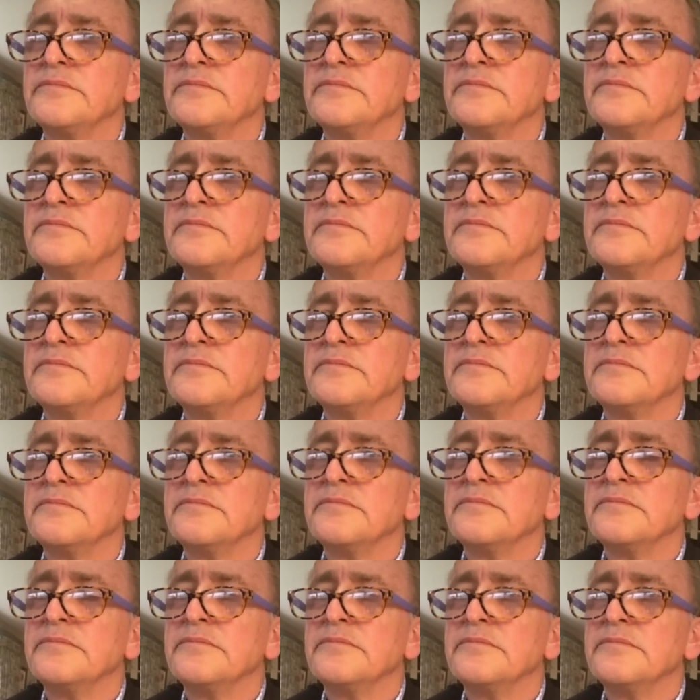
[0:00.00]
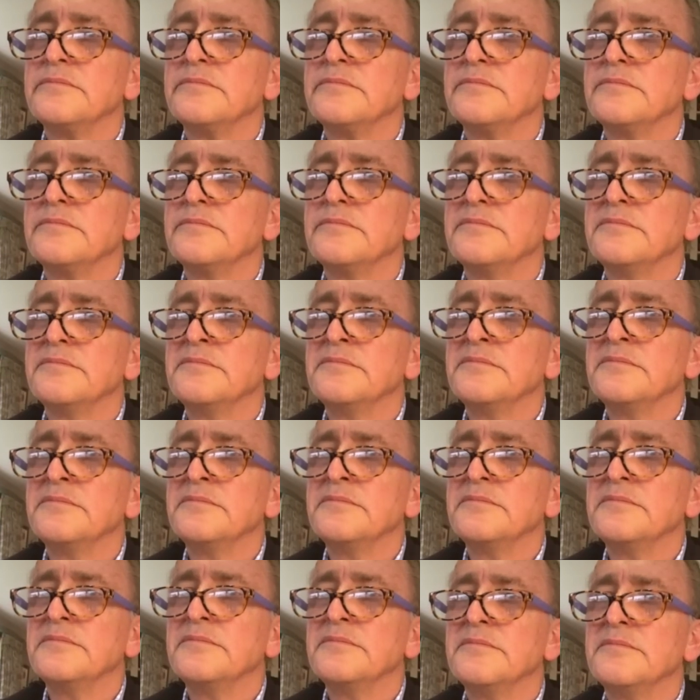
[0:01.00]

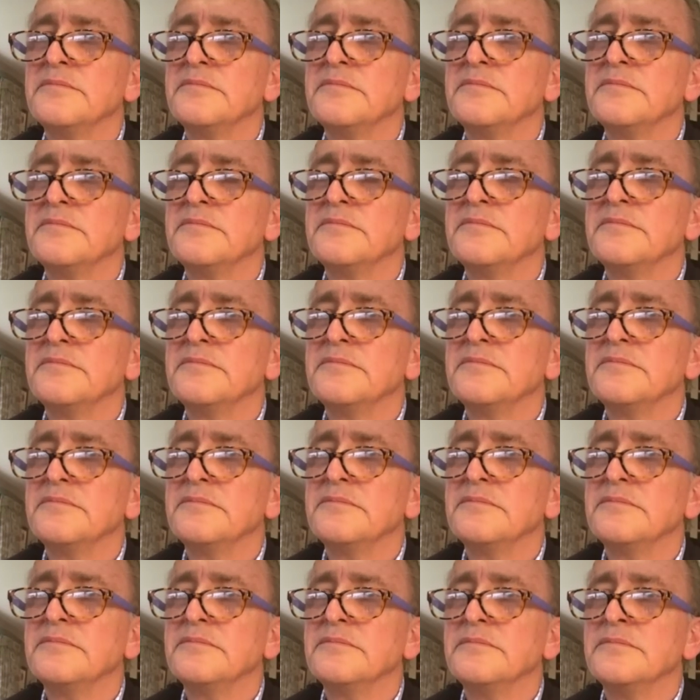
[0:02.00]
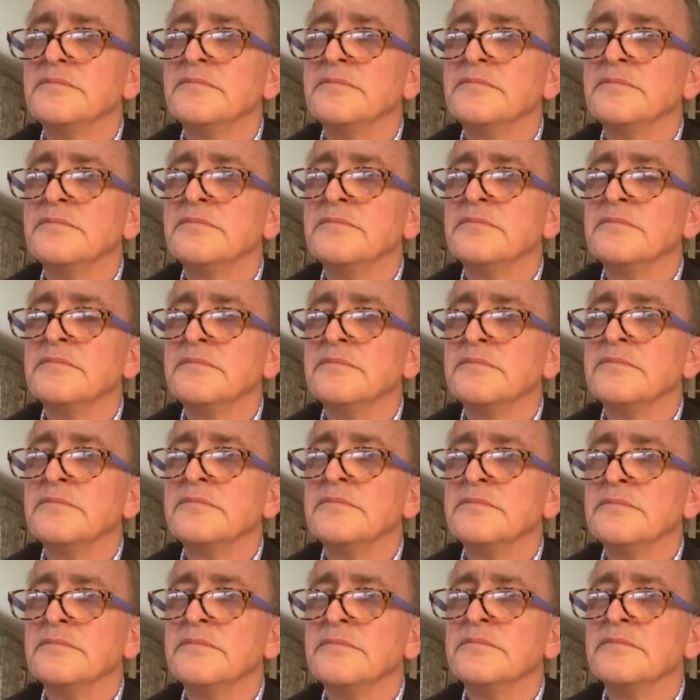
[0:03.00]

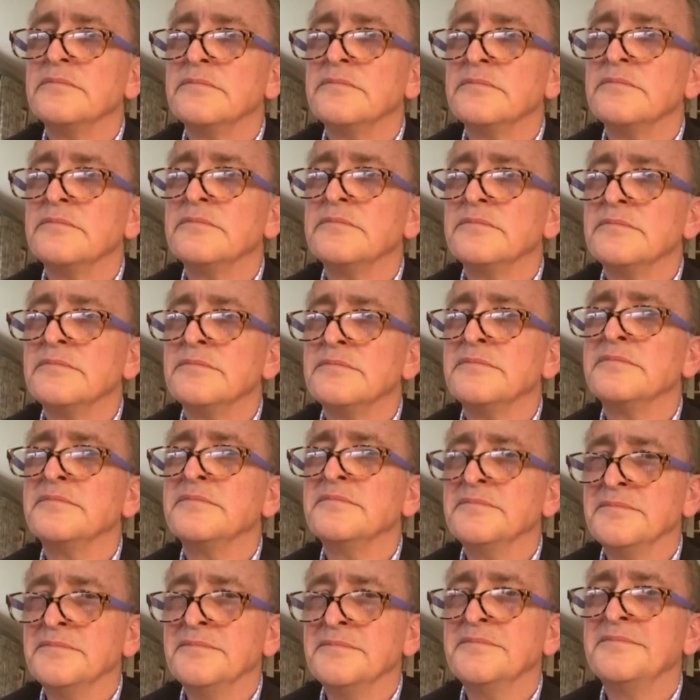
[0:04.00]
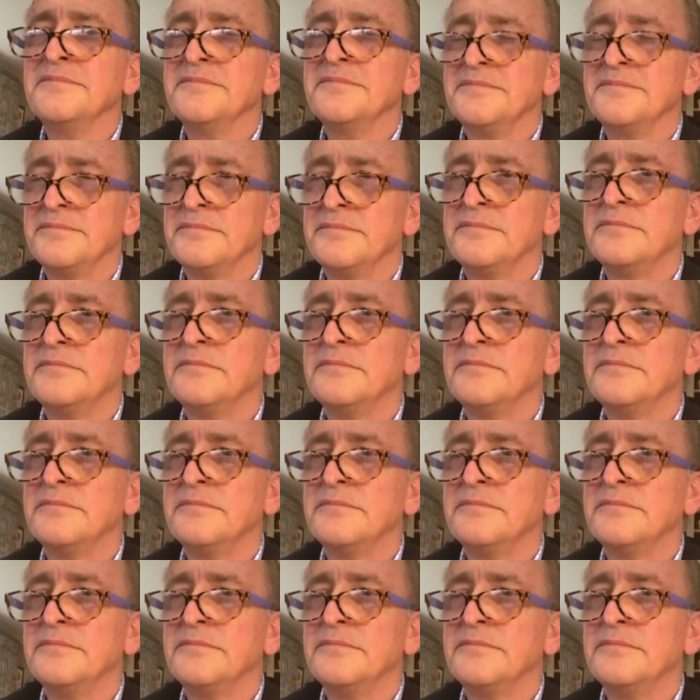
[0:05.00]
This person isn't speaking.